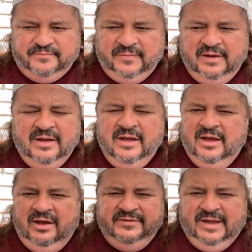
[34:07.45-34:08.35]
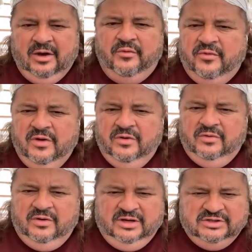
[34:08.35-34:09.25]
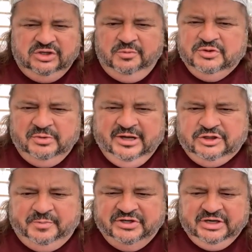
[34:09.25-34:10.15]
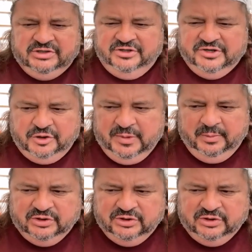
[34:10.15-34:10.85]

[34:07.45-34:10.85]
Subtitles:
Now, as humans, we like to project onto other people as well.